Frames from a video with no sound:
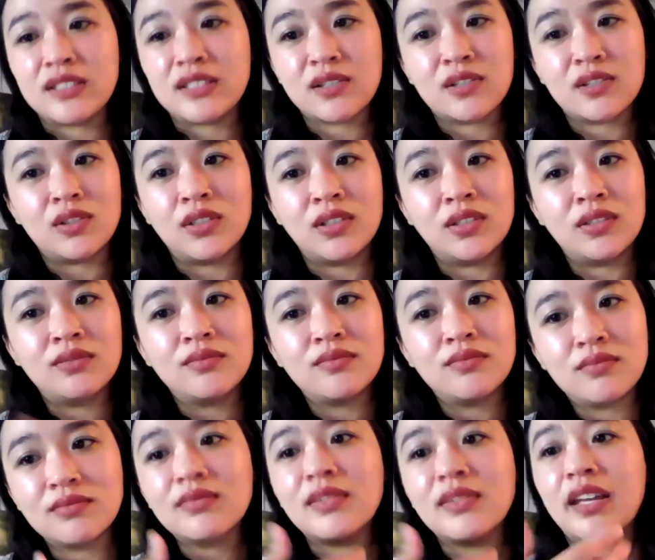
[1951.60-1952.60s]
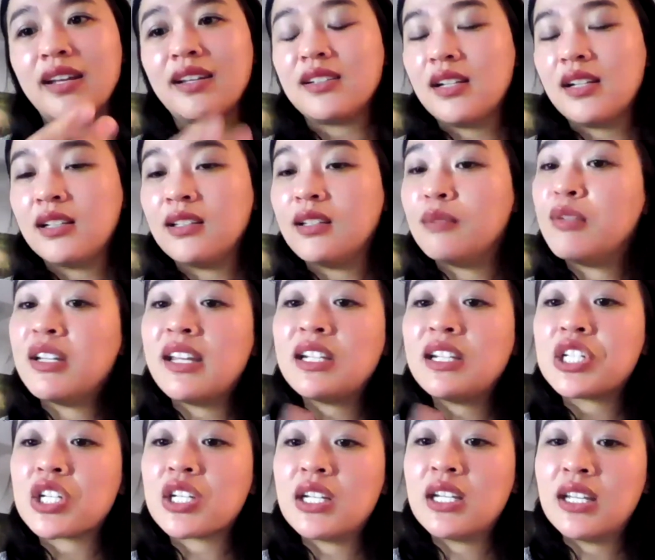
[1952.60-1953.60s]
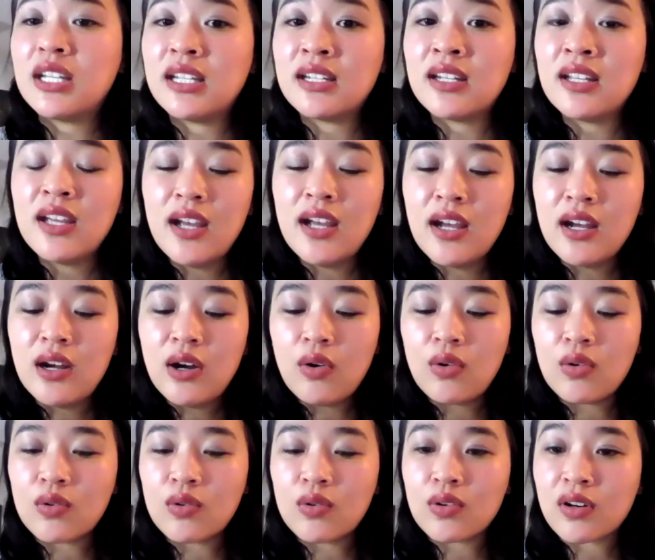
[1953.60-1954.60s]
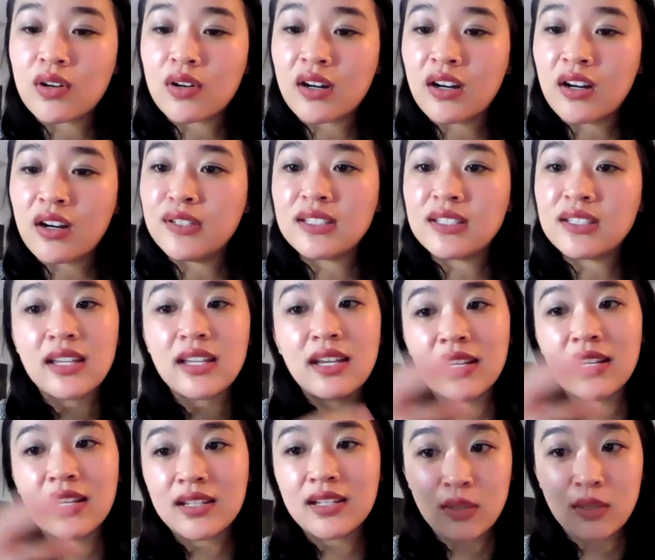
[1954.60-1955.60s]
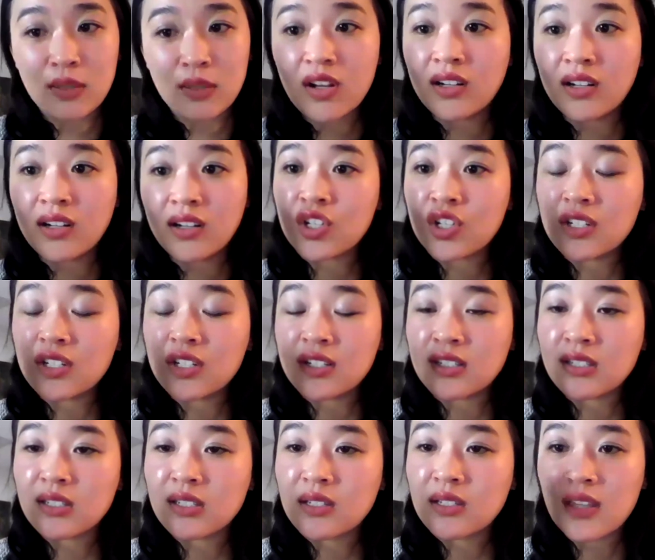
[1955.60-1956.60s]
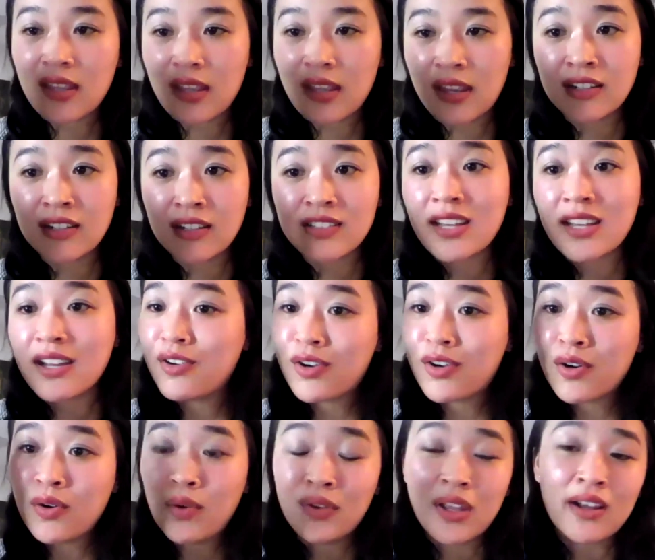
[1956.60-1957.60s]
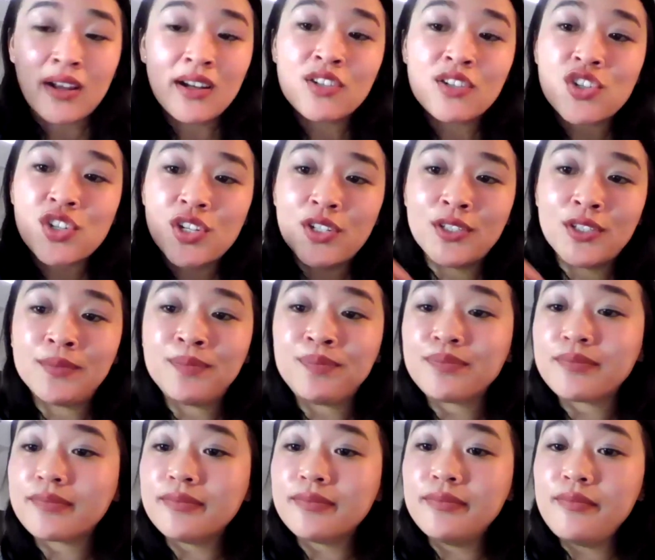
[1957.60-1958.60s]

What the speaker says: physical, like elimination, or if it's like subconscious things that you're holding on to,